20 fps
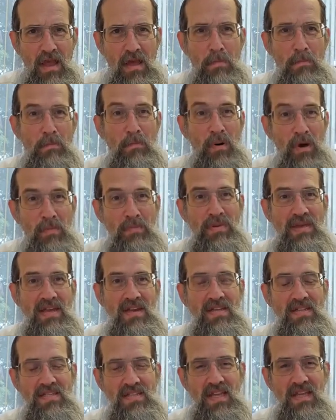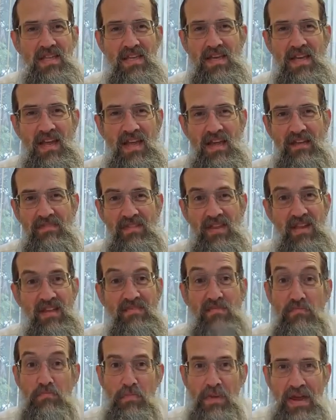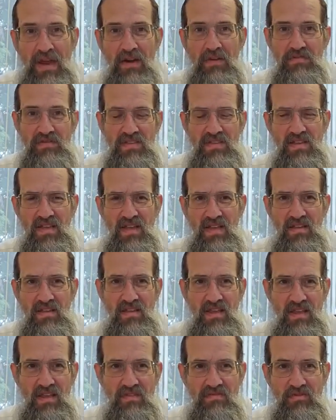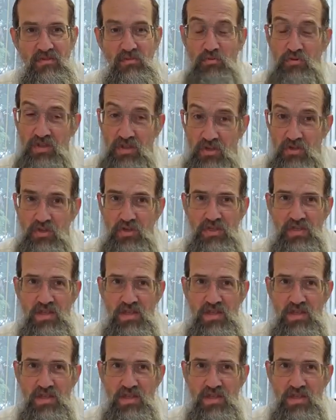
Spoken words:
a Bubby and a Zaidi can have that even parents can't have or teachers